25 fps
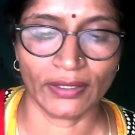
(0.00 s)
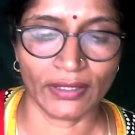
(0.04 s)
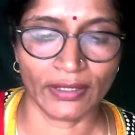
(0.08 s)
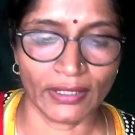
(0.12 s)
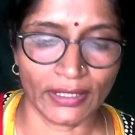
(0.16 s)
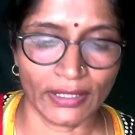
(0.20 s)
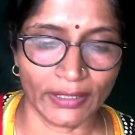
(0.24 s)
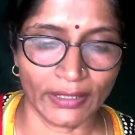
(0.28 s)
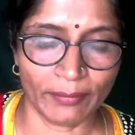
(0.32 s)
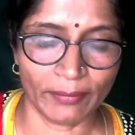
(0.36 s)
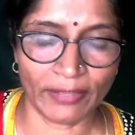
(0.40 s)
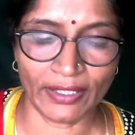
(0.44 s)

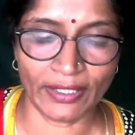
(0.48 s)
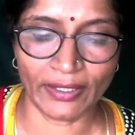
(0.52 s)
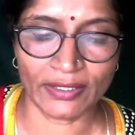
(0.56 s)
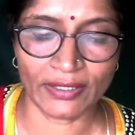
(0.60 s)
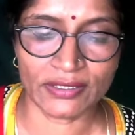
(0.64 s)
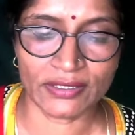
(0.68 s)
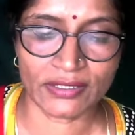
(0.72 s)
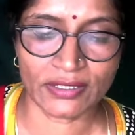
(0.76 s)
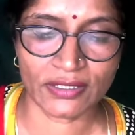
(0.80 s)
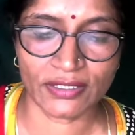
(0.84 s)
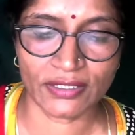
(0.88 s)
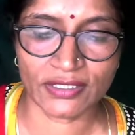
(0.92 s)
And my
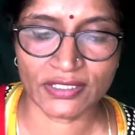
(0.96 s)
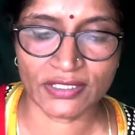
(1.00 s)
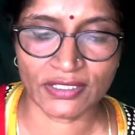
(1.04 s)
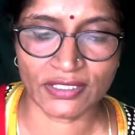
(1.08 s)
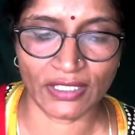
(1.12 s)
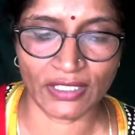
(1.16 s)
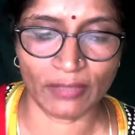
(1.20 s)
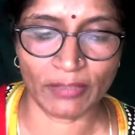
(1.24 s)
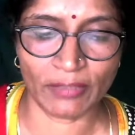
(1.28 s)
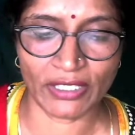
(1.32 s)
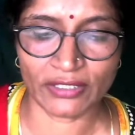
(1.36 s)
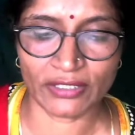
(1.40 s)
answer is
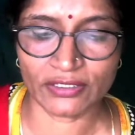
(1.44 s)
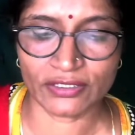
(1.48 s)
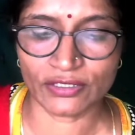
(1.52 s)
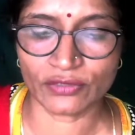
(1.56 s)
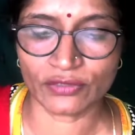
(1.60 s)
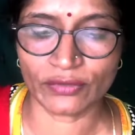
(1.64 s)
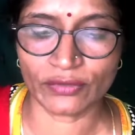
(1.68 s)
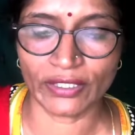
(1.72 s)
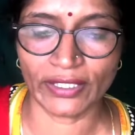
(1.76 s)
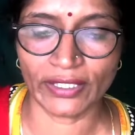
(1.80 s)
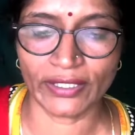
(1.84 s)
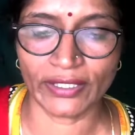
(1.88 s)
same, x
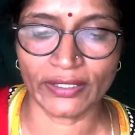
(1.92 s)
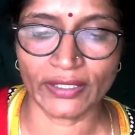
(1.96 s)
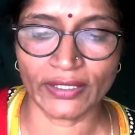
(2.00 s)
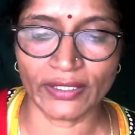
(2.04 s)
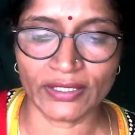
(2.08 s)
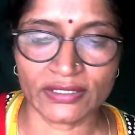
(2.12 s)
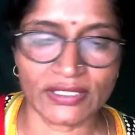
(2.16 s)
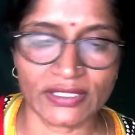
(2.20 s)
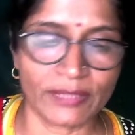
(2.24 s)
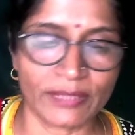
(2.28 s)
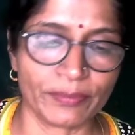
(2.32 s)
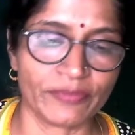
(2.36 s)
square
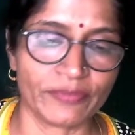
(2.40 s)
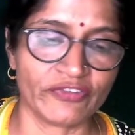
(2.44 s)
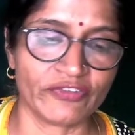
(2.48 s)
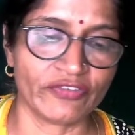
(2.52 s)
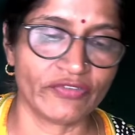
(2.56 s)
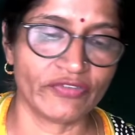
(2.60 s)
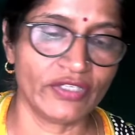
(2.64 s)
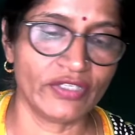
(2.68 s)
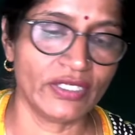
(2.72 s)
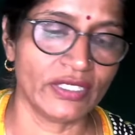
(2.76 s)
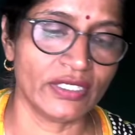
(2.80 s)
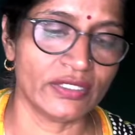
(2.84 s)
8x at
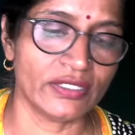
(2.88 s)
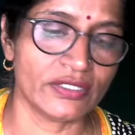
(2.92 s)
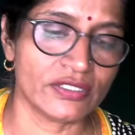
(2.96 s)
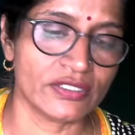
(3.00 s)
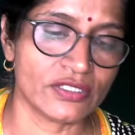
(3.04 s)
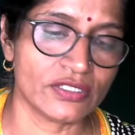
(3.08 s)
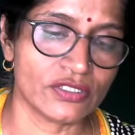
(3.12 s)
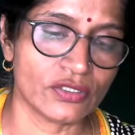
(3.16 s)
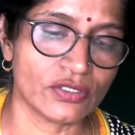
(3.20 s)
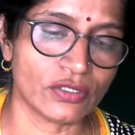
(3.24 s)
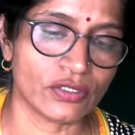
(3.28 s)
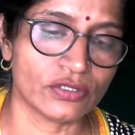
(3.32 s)
15, and this
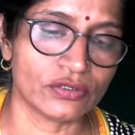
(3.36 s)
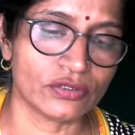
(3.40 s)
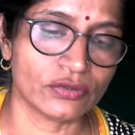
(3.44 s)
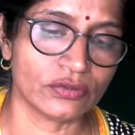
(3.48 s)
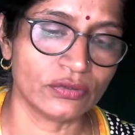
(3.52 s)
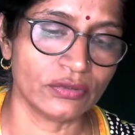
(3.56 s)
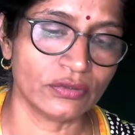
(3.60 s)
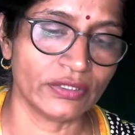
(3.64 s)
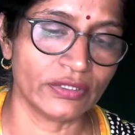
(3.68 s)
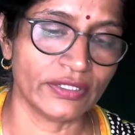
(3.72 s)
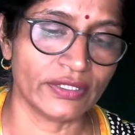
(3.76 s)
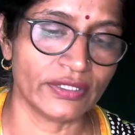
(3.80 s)
is also
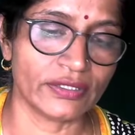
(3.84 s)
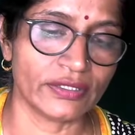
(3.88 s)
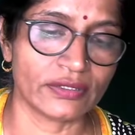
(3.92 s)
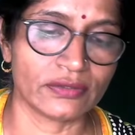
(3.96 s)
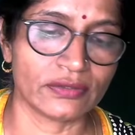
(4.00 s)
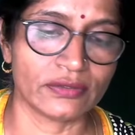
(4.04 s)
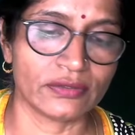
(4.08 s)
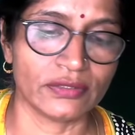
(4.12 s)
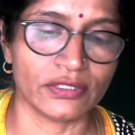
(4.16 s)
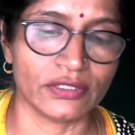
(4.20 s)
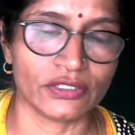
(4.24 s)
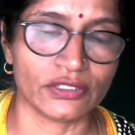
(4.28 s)

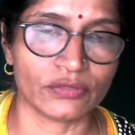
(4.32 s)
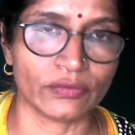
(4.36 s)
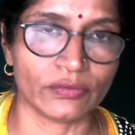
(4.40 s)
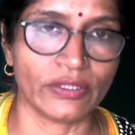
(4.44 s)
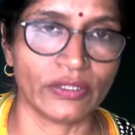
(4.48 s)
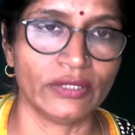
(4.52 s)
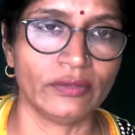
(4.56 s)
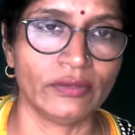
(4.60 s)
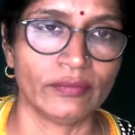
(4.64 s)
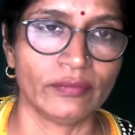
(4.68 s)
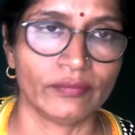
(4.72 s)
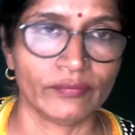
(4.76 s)
this one.
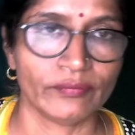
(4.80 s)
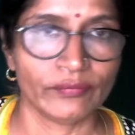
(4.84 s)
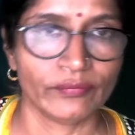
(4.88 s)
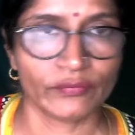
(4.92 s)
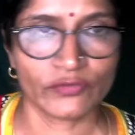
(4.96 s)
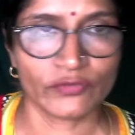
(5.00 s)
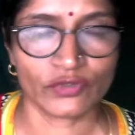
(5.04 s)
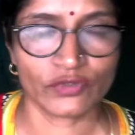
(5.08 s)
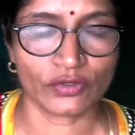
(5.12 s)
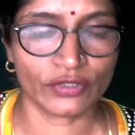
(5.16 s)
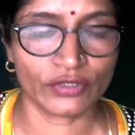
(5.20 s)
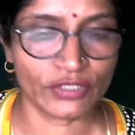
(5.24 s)

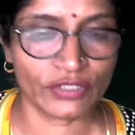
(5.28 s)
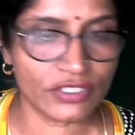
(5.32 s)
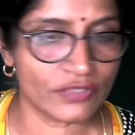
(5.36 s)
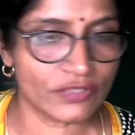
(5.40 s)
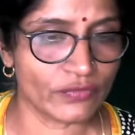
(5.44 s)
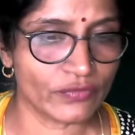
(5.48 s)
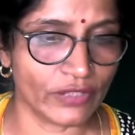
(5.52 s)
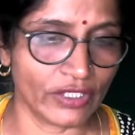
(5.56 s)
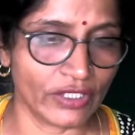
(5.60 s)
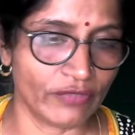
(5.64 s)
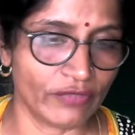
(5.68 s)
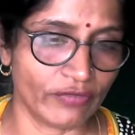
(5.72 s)
So it is
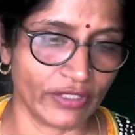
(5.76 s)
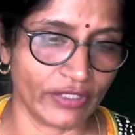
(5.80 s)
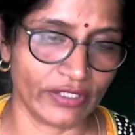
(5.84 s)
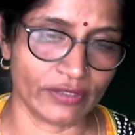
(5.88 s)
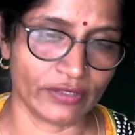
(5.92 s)
verified.